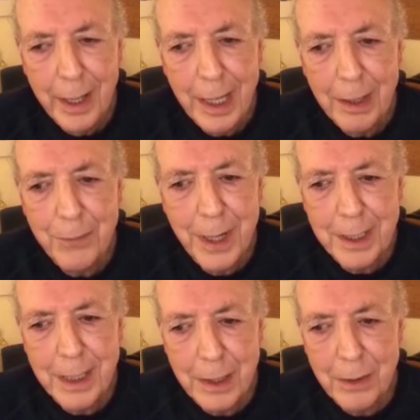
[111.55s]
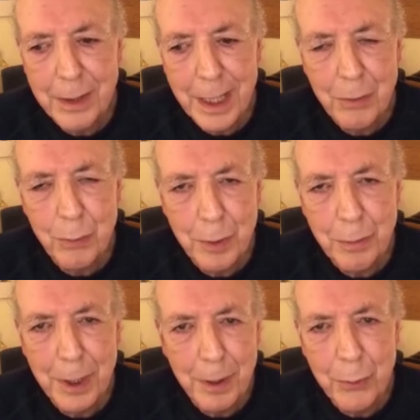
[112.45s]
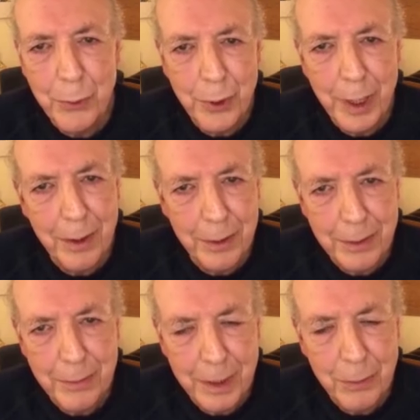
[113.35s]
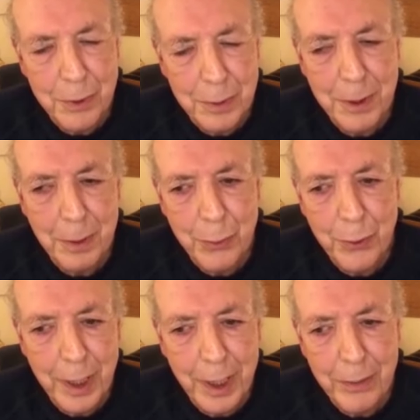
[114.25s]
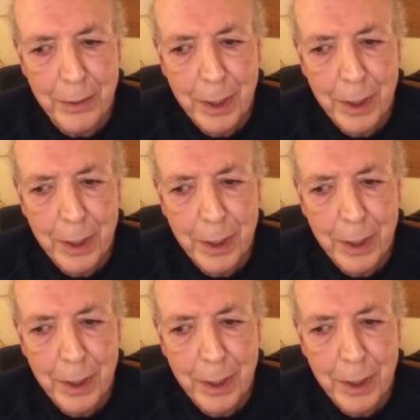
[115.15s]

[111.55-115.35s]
And in fact, that's what's being borne out. That's what's being borne out.